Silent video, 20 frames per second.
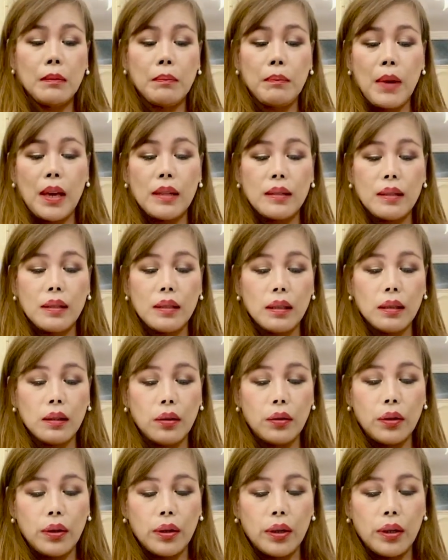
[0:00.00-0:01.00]
pencil
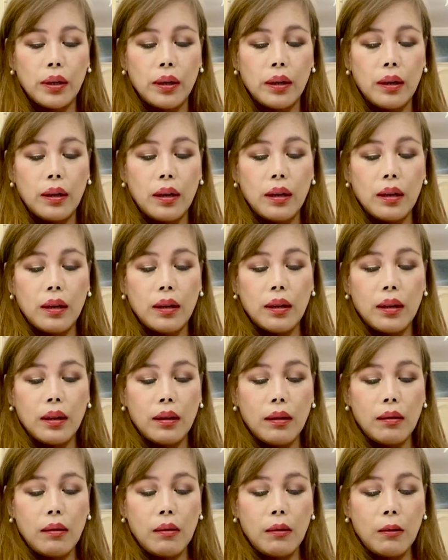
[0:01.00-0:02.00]
or
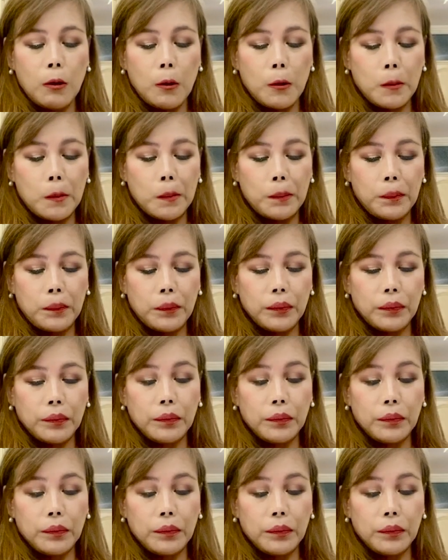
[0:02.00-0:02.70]
contour,